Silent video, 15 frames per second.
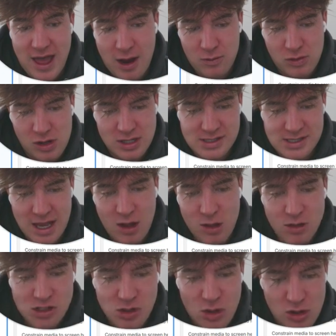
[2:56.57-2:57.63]
that runs
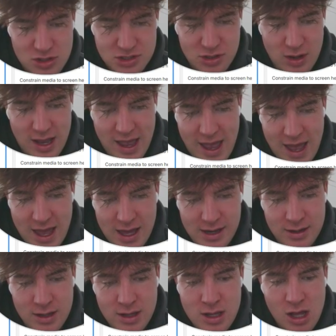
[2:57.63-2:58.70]
out. So also I
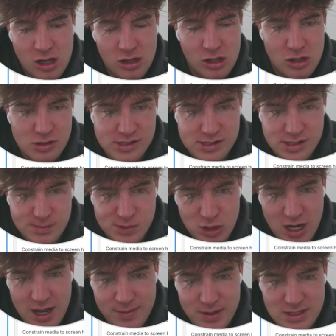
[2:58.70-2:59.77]
had a little
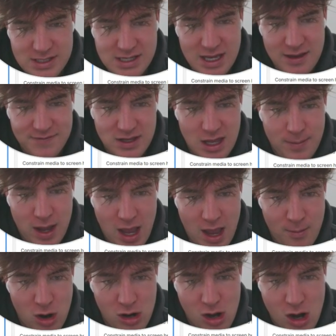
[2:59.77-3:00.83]
subscribe and save to get my
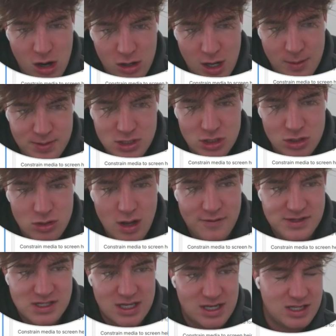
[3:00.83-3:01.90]
MRR up too.
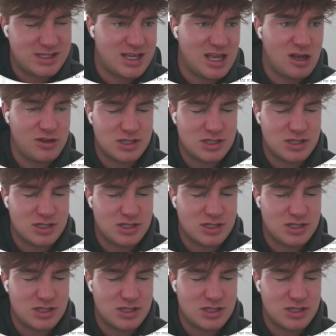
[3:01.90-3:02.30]
Obviously I didn't scale